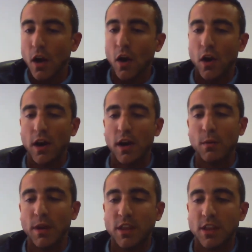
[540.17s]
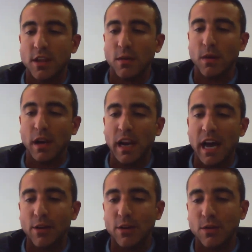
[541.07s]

which will allow you